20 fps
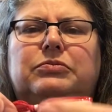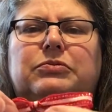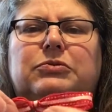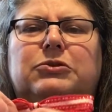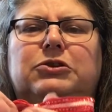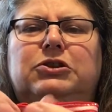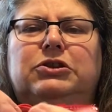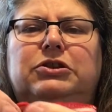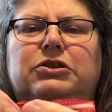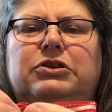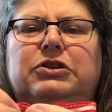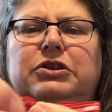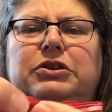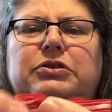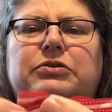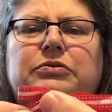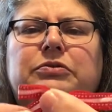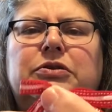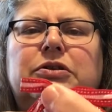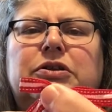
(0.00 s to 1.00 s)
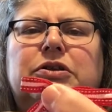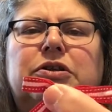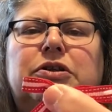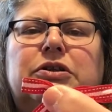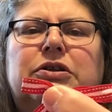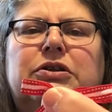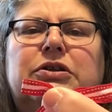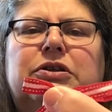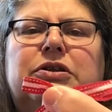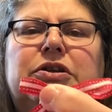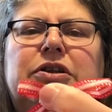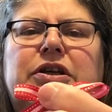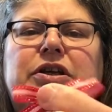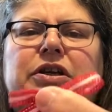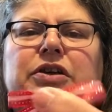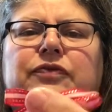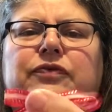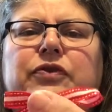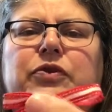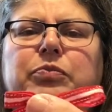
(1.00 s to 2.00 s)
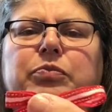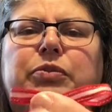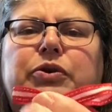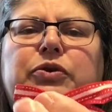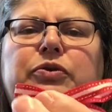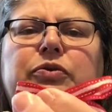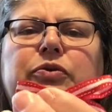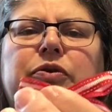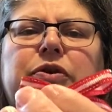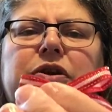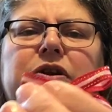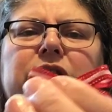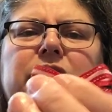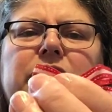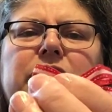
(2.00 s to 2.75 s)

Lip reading: There you go. And then if you pull the